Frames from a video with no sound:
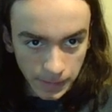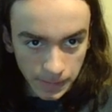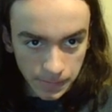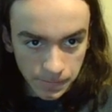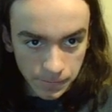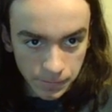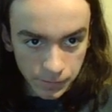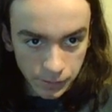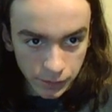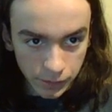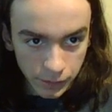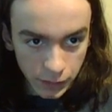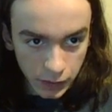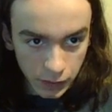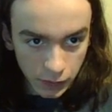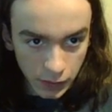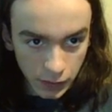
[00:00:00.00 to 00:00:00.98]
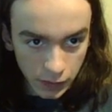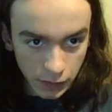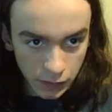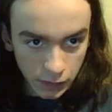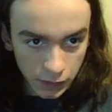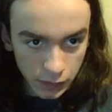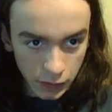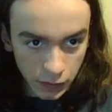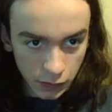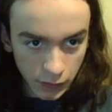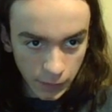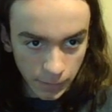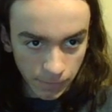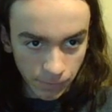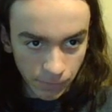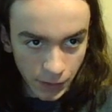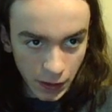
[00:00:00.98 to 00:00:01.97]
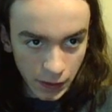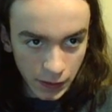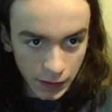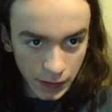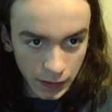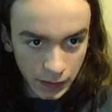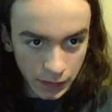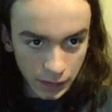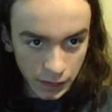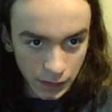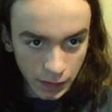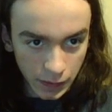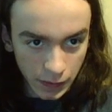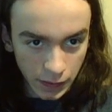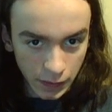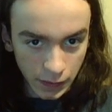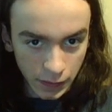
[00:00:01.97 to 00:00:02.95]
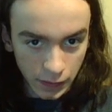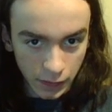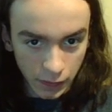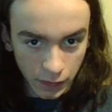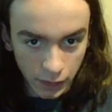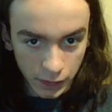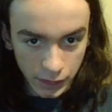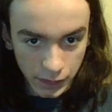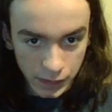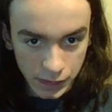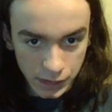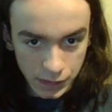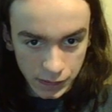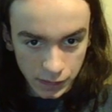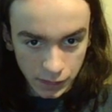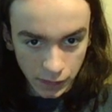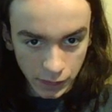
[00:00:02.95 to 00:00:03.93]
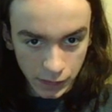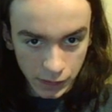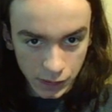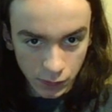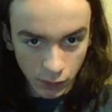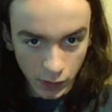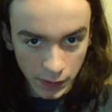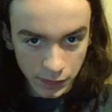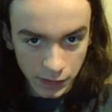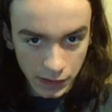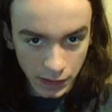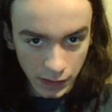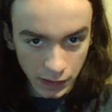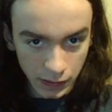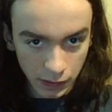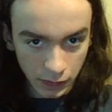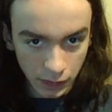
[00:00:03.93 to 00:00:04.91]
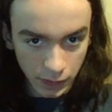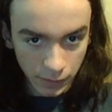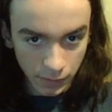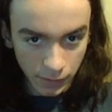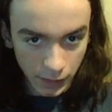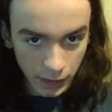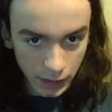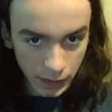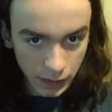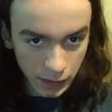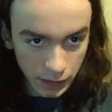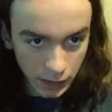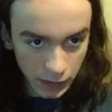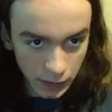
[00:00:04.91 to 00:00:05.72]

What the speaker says: You can find on this website you can find a